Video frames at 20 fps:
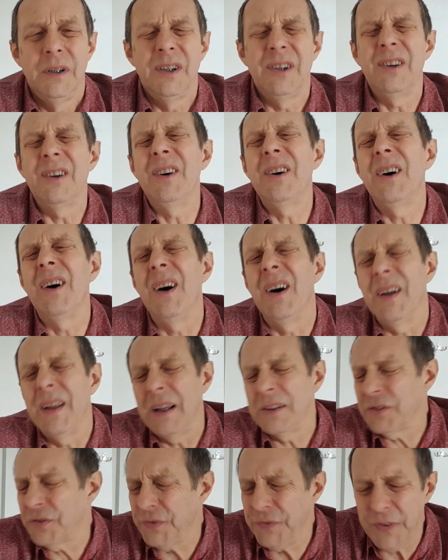"Oh,
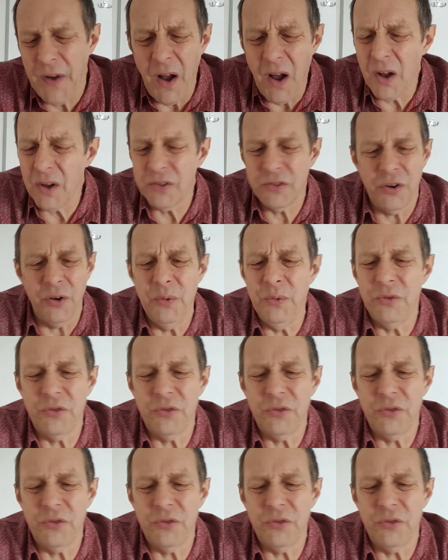that's far too